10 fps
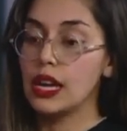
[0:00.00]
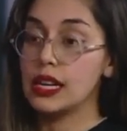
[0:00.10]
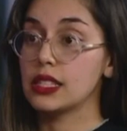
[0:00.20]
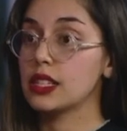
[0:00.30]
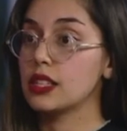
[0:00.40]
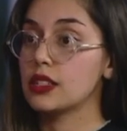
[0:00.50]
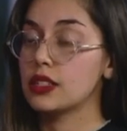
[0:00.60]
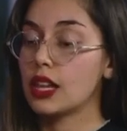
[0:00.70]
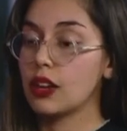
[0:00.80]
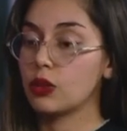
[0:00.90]
incidents
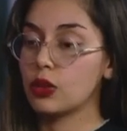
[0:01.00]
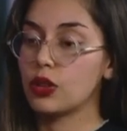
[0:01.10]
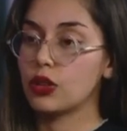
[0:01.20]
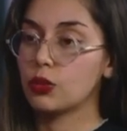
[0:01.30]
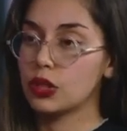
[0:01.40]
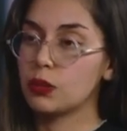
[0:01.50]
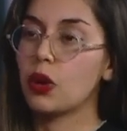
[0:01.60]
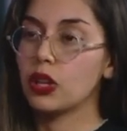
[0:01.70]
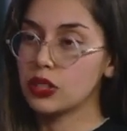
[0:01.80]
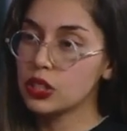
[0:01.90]
that occur within
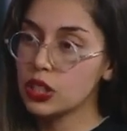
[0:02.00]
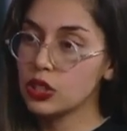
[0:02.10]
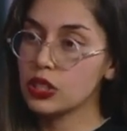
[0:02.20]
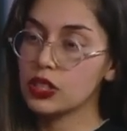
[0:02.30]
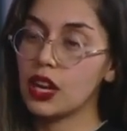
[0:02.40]
politicians